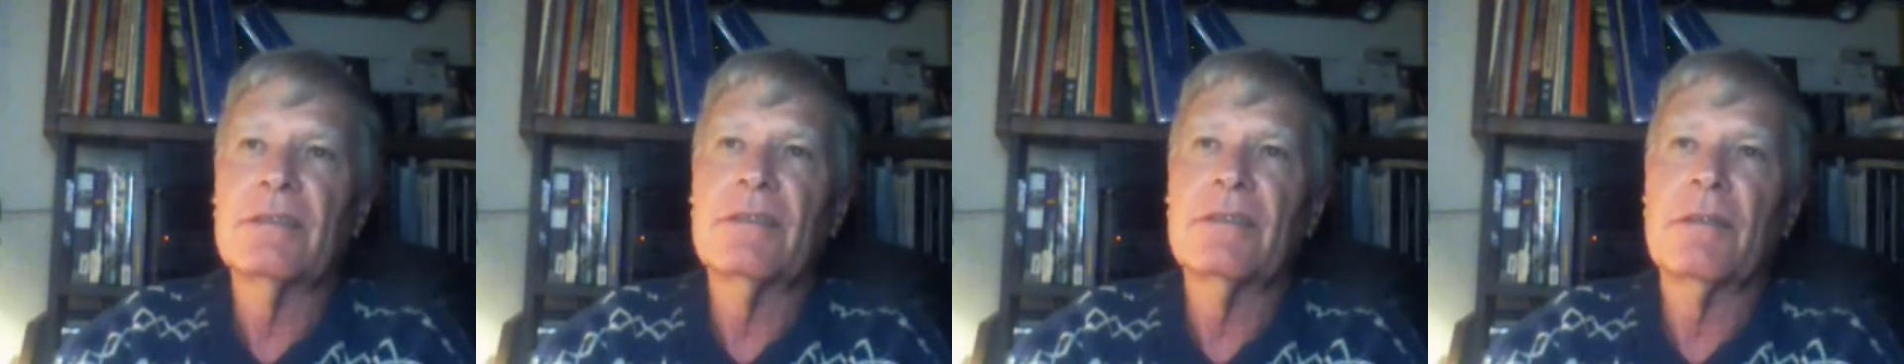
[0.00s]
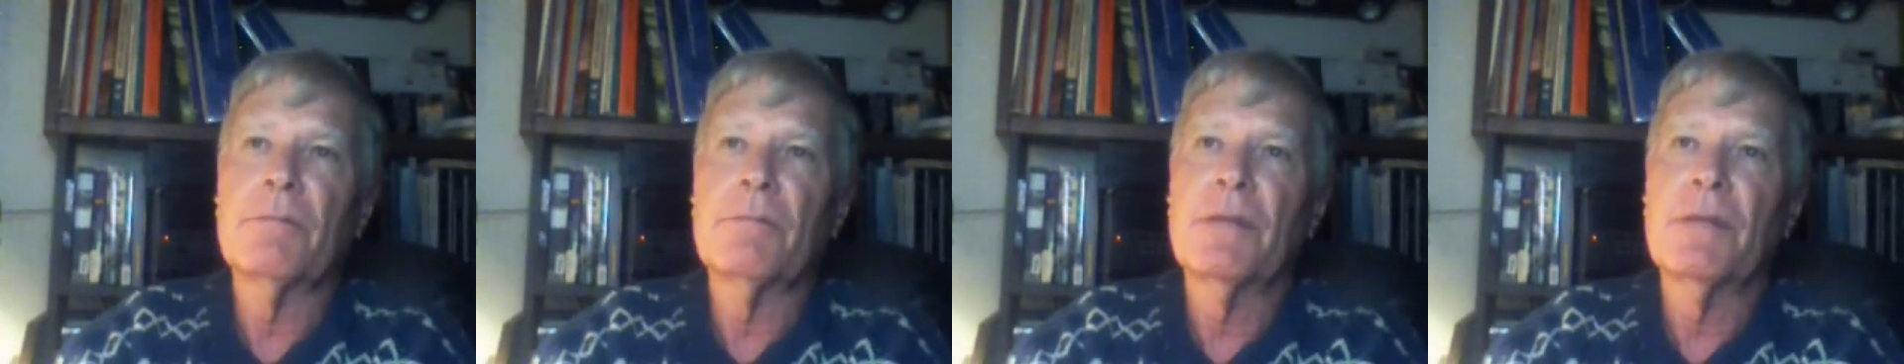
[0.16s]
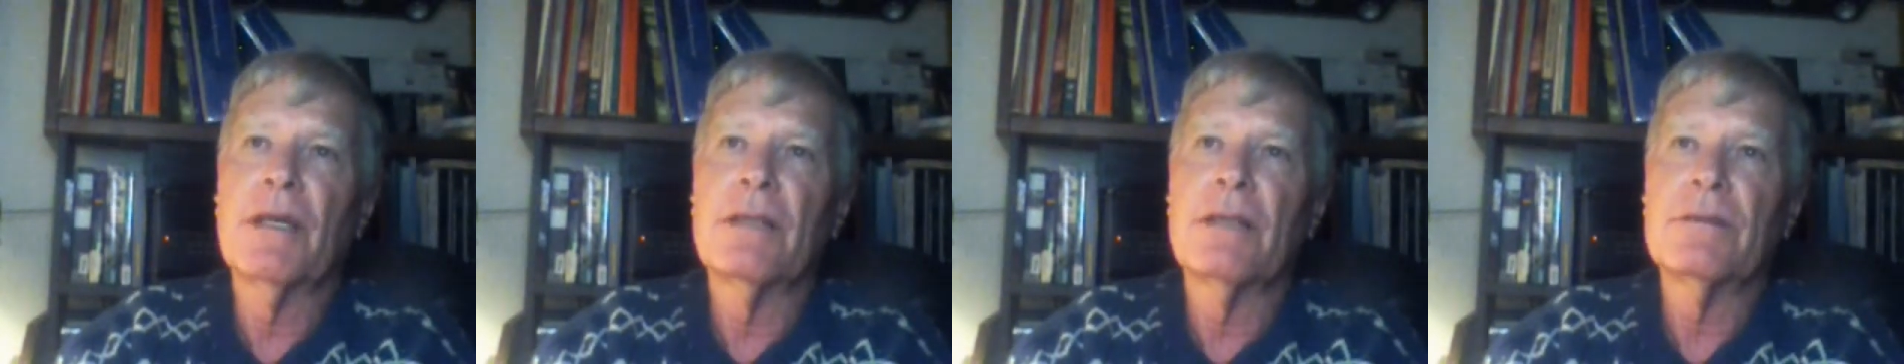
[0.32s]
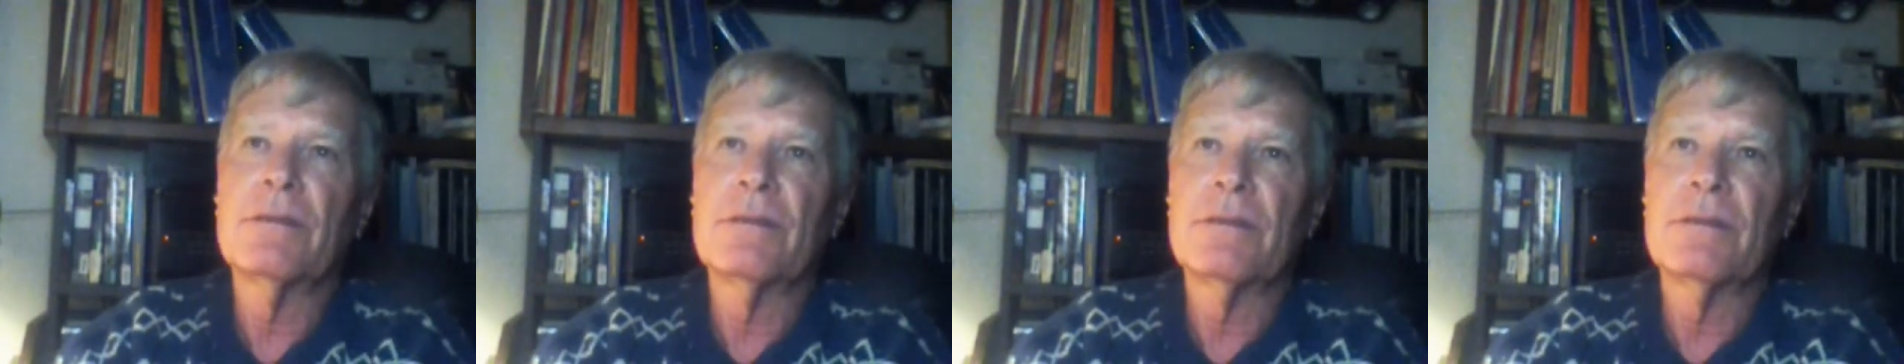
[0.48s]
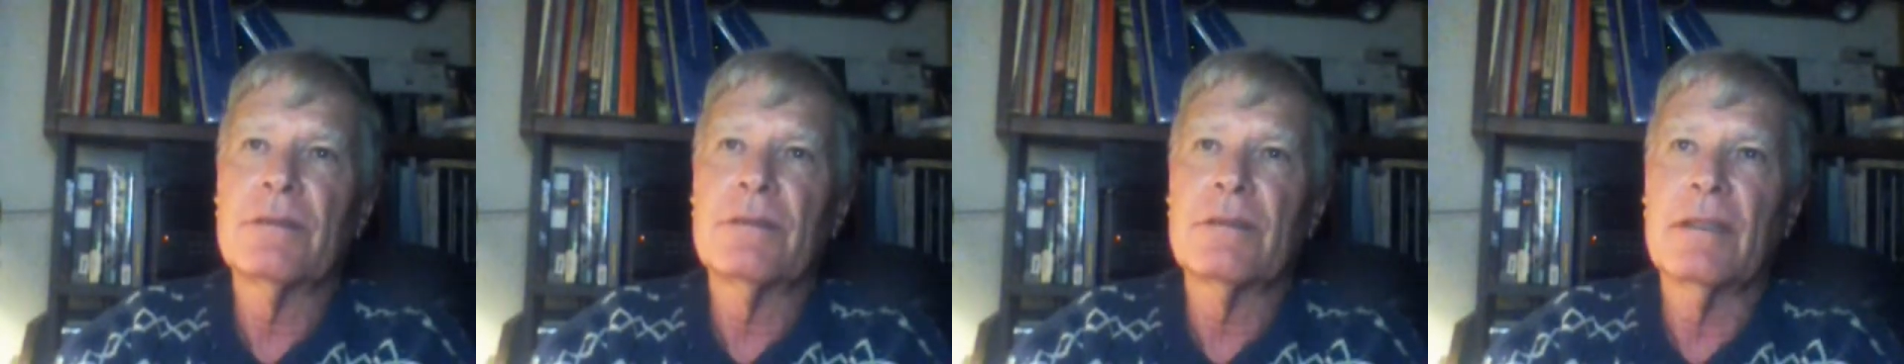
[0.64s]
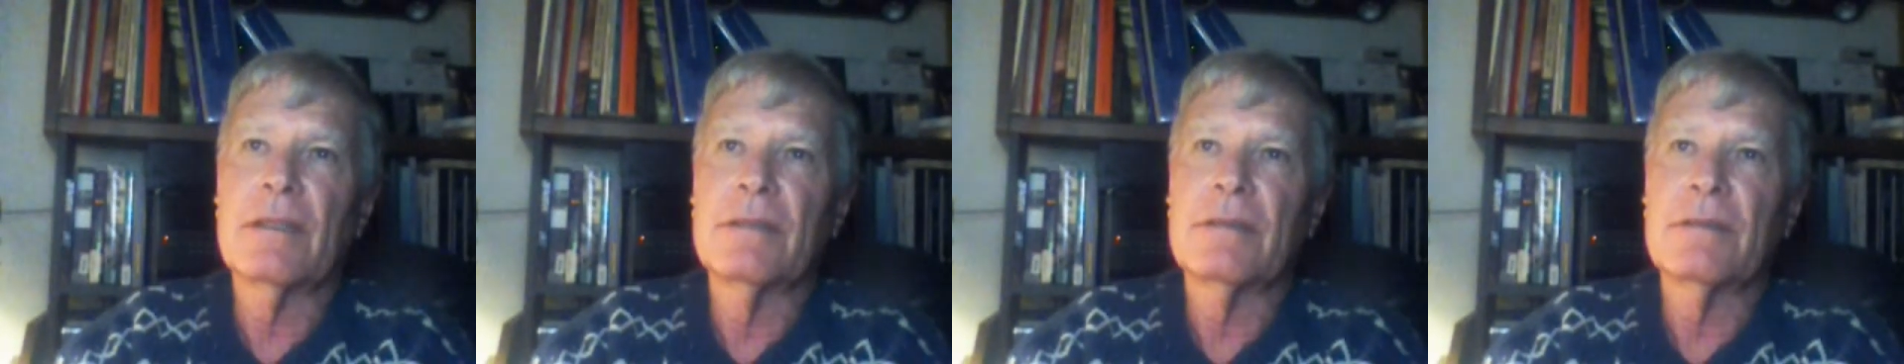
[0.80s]

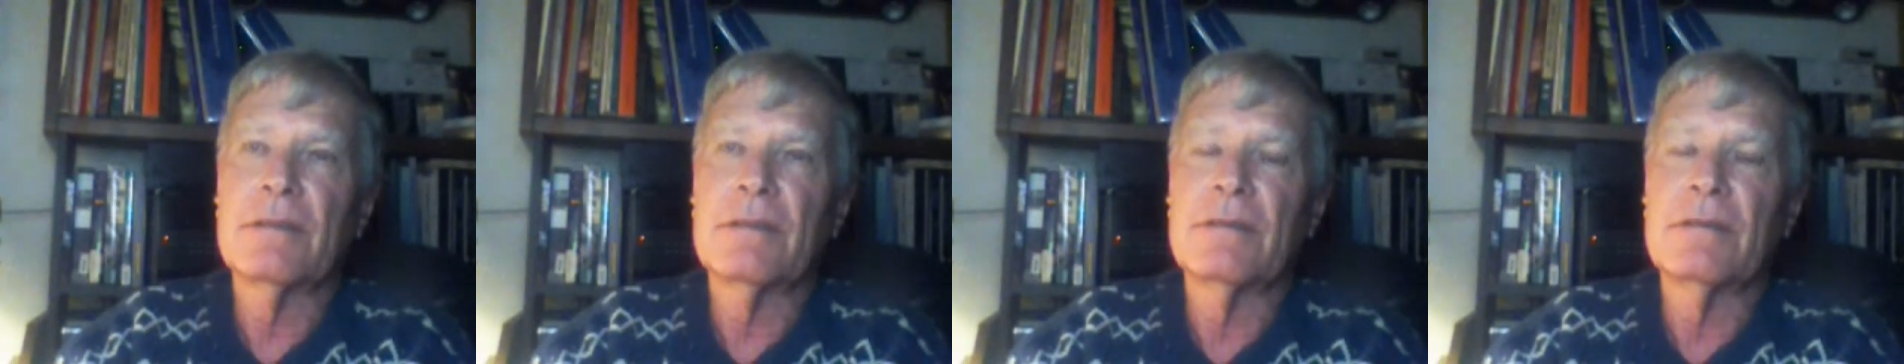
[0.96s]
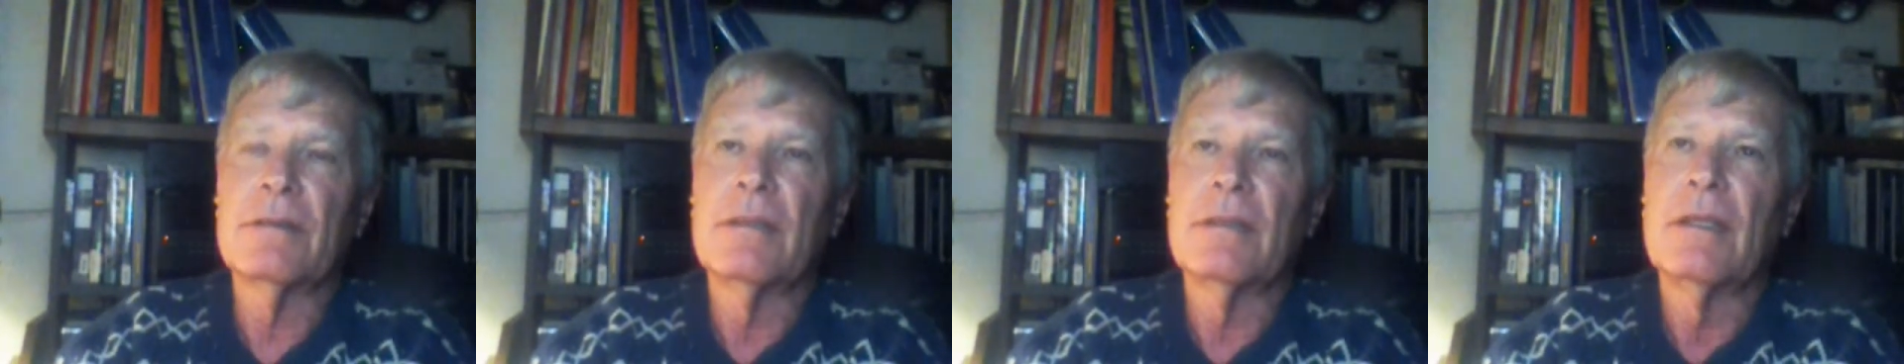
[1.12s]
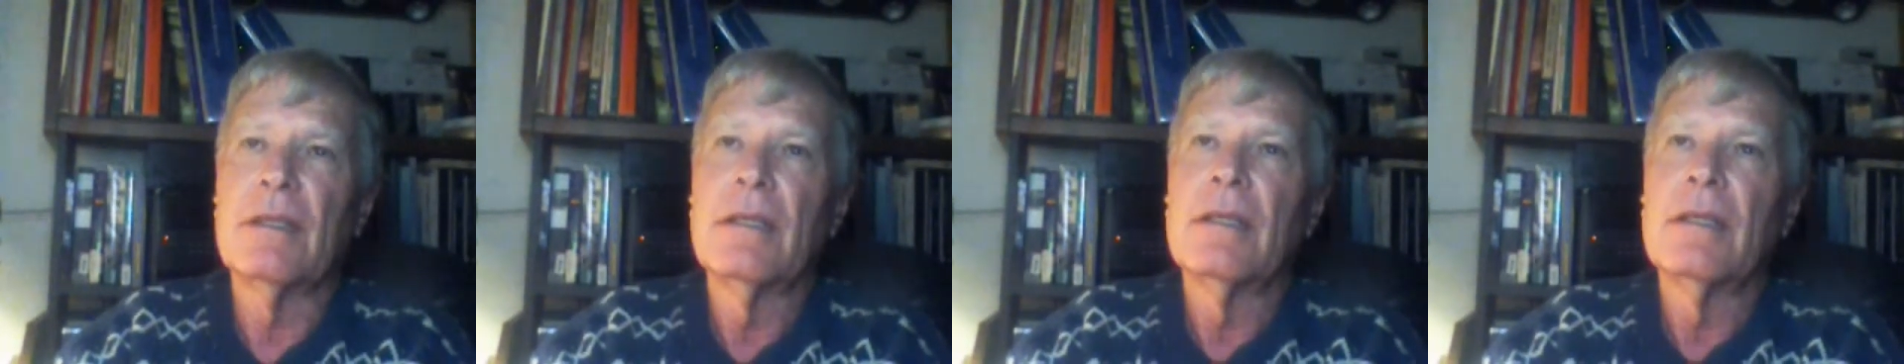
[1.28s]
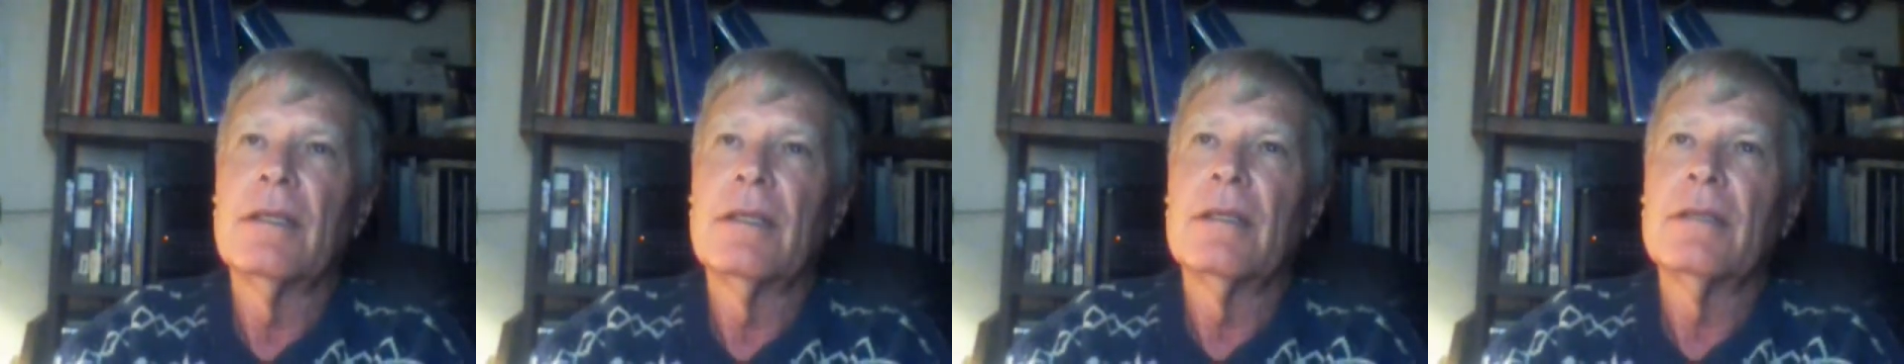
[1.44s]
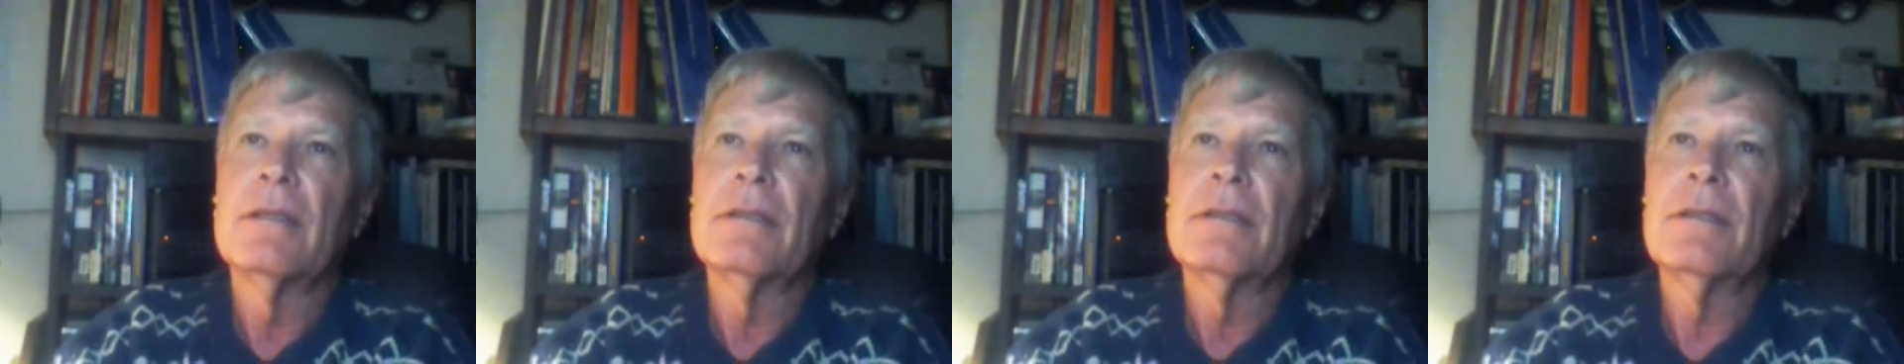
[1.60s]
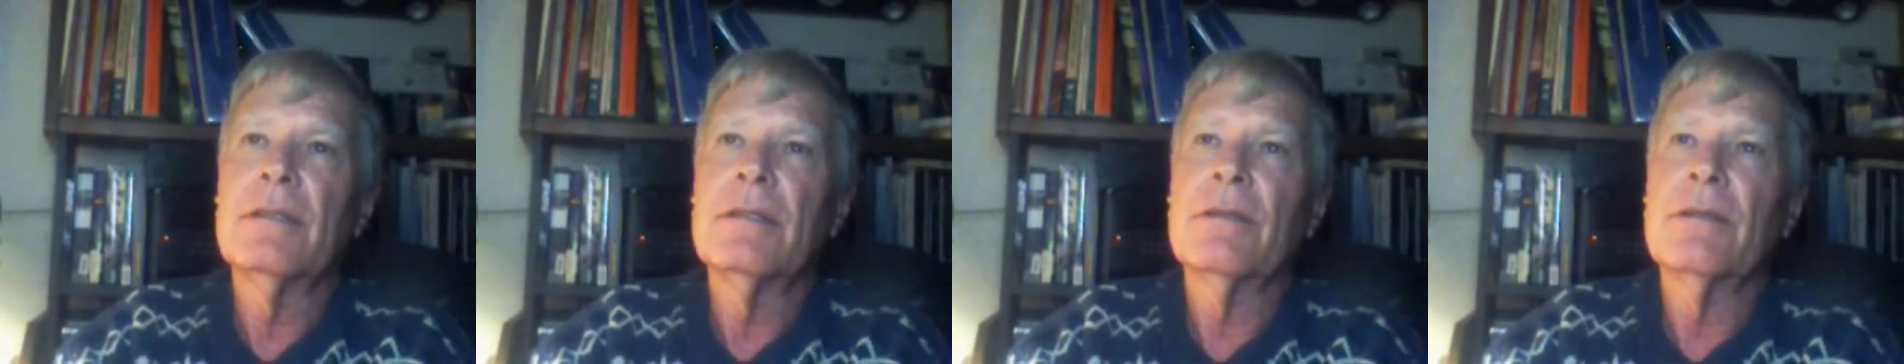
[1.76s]
Subconscious you